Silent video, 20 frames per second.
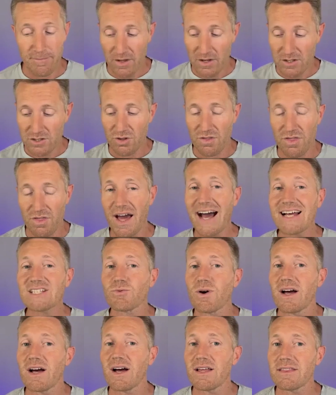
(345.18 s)
So that's
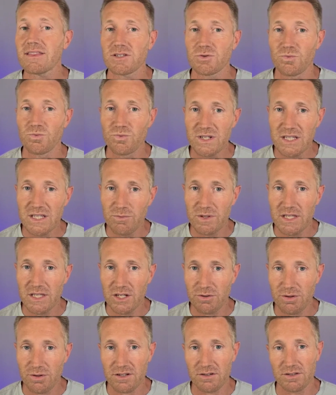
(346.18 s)
why I think it's really, really
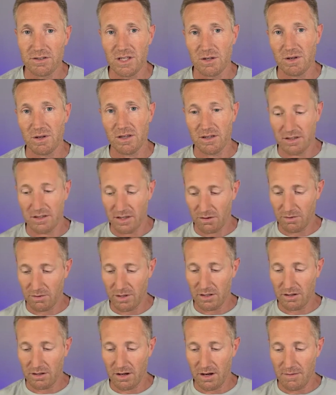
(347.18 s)
critical that we that
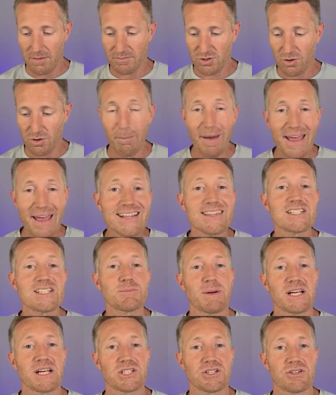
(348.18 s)
we um, sort of paint this
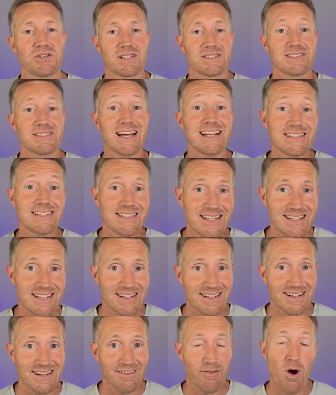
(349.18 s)
picture and this idea
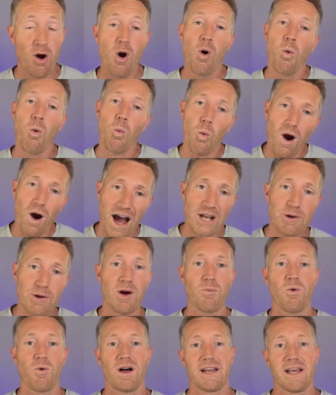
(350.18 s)
of, why do I
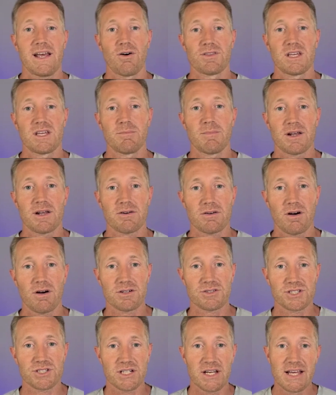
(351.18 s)
want healthy
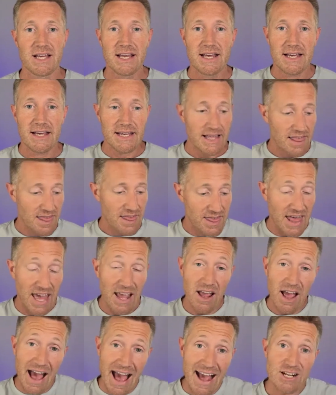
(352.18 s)
mitochondria?
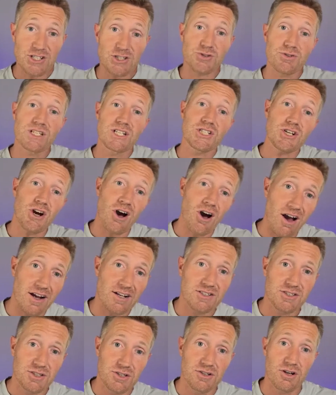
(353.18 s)
They actually talk
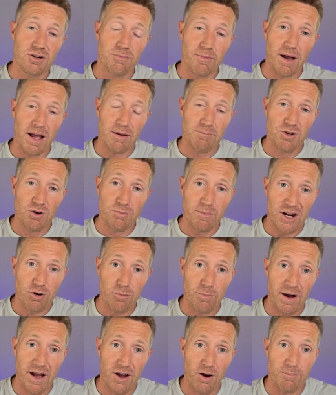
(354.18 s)
to your, your
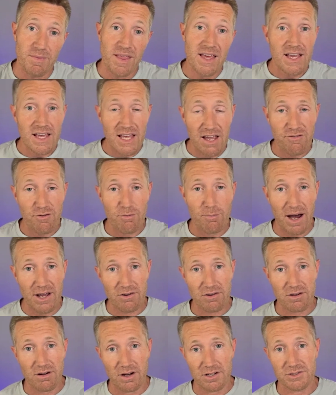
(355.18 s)
microbiome. If your
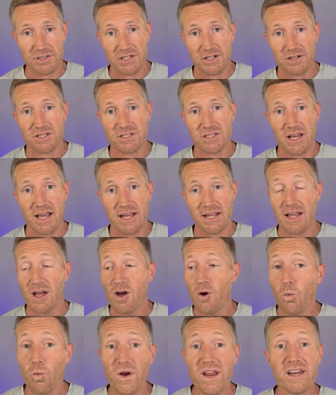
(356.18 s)
mitochondria are saying,
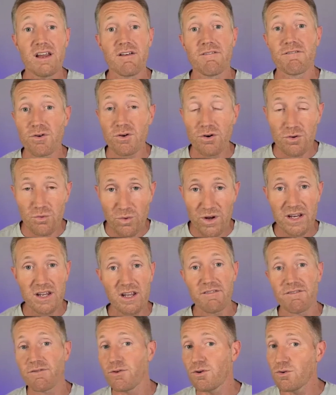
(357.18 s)
we need food, we
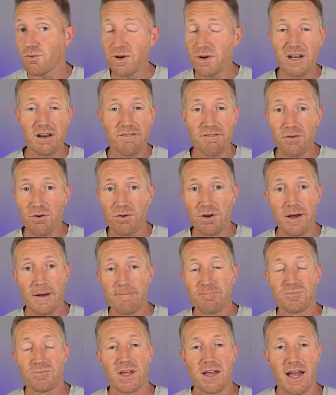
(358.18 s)
need food, we need food,
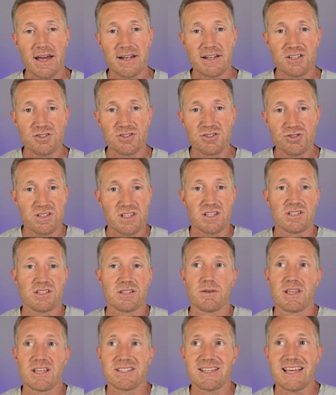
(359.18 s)
and there's sort of this, this